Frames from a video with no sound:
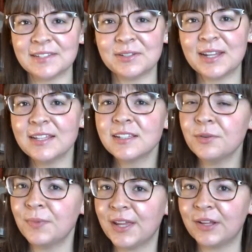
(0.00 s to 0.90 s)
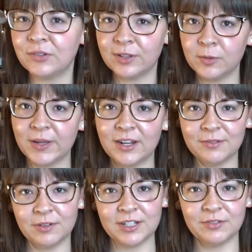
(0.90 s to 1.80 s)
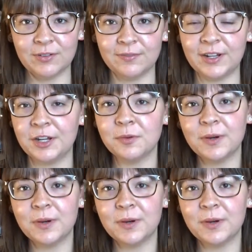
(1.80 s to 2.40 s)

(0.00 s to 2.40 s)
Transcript: So today's going to be a little bit of a different video,